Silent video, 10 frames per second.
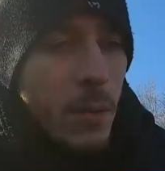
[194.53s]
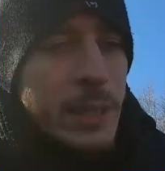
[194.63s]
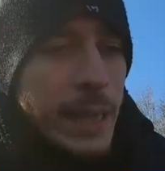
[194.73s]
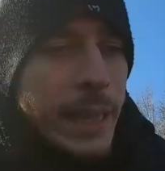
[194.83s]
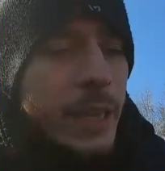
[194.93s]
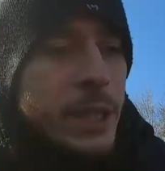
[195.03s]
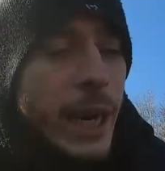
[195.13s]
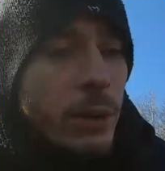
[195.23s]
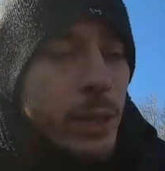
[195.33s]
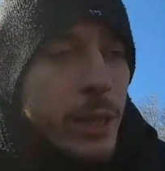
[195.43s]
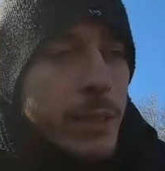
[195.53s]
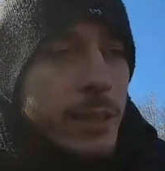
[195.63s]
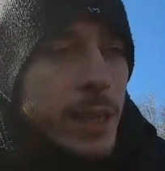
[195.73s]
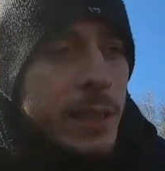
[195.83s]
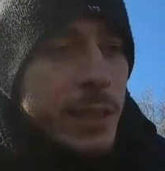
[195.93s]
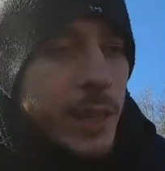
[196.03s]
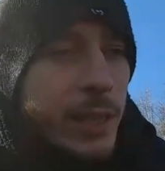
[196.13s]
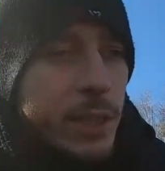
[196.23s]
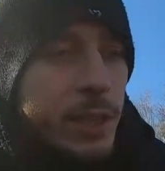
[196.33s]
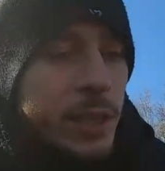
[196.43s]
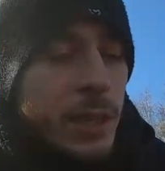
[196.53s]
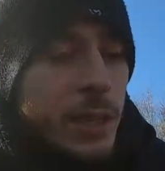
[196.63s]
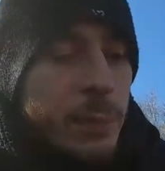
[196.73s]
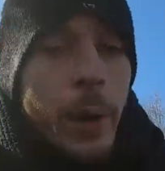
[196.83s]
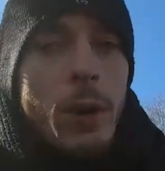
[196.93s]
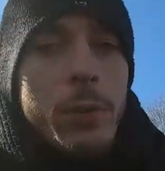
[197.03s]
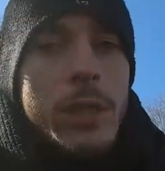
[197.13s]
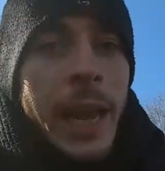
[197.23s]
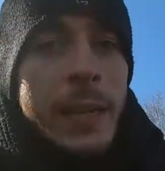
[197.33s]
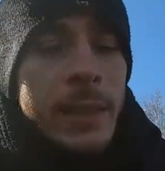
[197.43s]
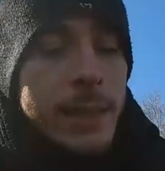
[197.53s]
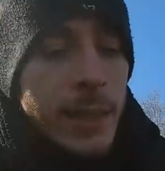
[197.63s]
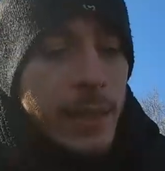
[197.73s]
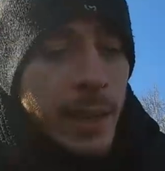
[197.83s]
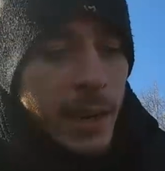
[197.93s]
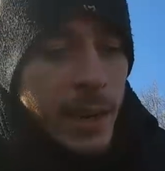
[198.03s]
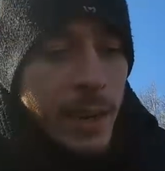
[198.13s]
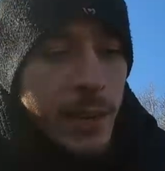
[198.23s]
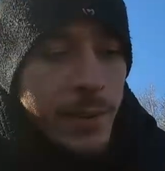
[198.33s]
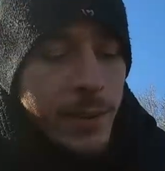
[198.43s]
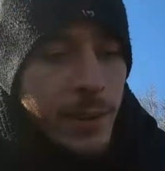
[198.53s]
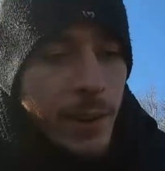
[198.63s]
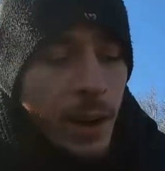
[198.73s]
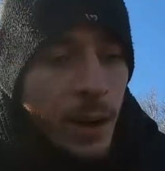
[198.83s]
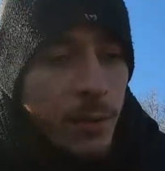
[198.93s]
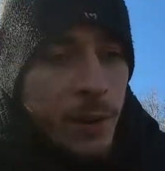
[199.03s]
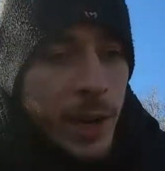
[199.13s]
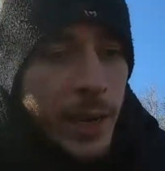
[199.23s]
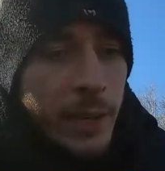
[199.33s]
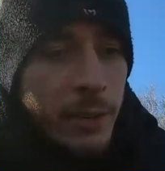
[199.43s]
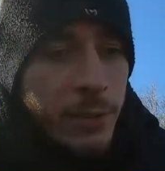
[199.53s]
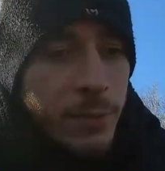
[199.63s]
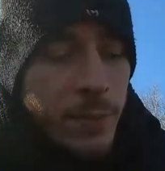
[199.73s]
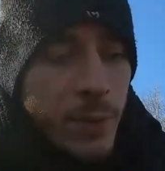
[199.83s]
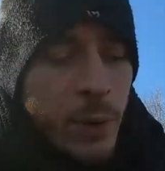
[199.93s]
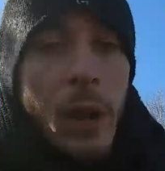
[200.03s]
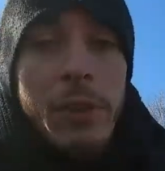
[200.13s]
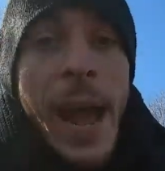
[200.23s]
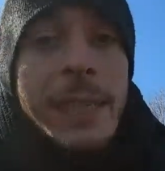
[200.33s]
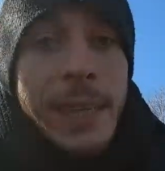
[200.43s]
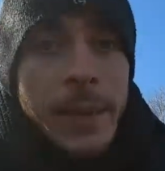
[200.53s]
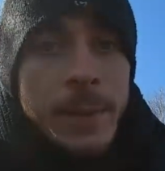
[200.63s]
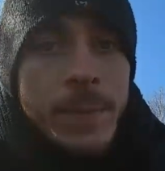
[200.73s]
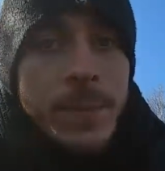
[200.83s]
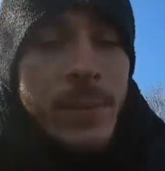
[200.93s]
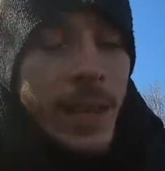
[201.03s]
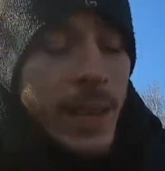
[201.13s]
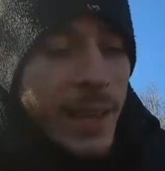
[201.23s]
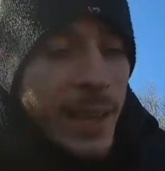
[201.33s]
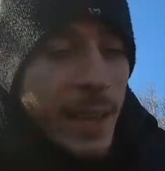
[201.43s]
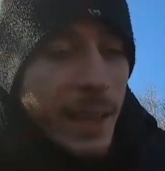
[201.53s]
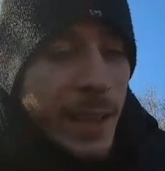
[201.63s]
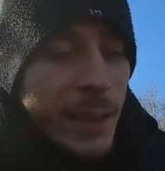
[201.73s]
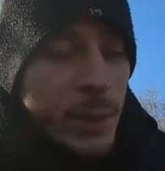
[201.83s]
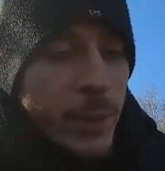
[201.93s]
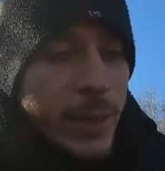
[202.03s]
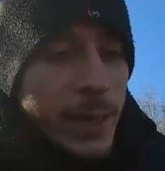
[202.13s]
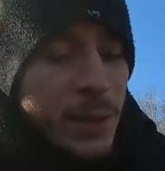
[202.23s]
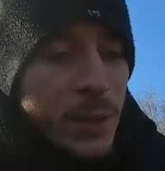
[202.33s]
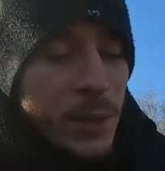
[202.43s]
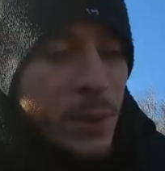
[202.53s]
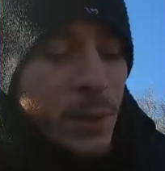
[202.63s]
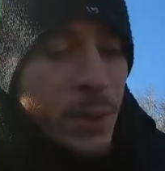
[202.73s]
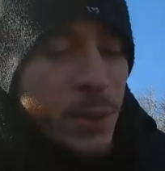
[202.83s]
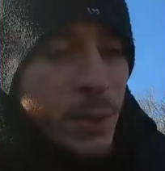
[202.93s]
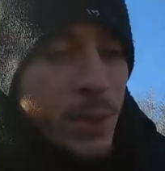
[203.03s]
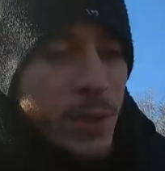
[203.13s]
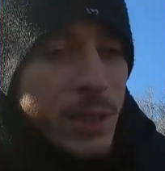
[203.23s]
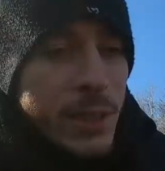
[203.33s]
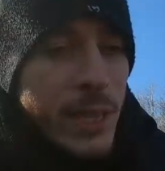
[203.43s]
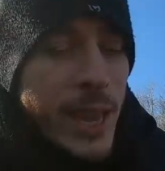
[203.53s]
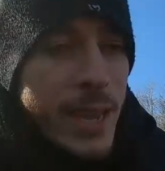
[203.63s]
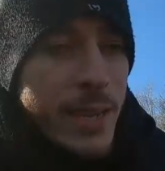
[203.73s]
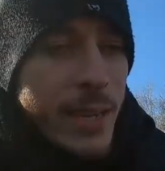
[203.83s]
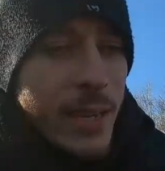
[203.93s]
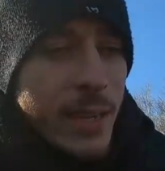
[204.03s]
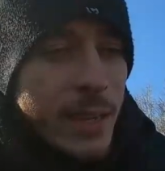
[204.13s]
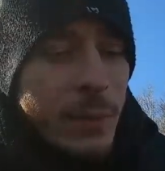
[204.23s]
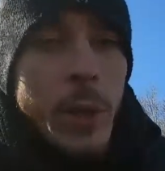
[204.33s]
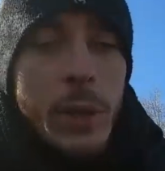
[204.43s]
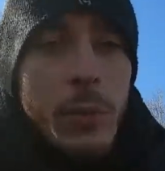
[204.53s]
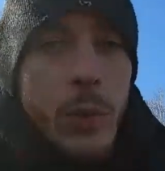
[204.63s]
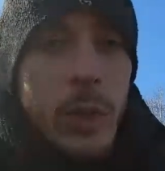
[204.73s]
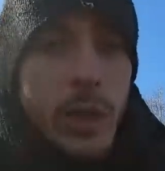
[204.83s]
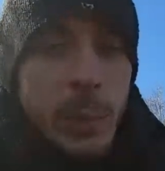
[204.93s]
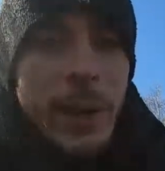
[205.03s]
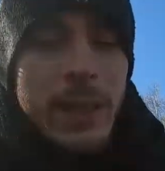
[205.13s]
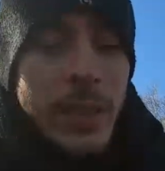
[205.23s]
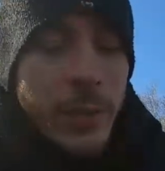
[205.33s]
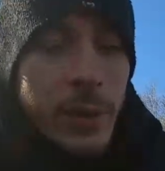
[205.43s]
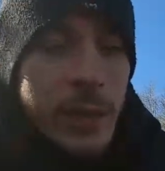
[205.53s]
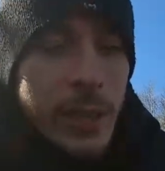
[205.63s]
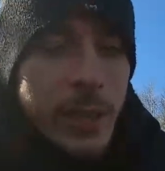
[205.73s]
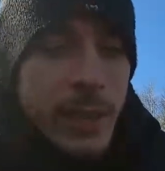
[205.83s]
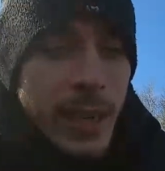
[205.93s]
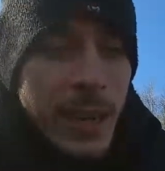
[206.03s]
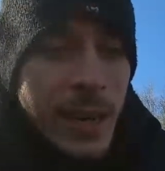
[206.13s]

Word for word: which I think in general is, is, is, is a powerful tendency of kind of way of acting is when you take when you when you experience difficulties,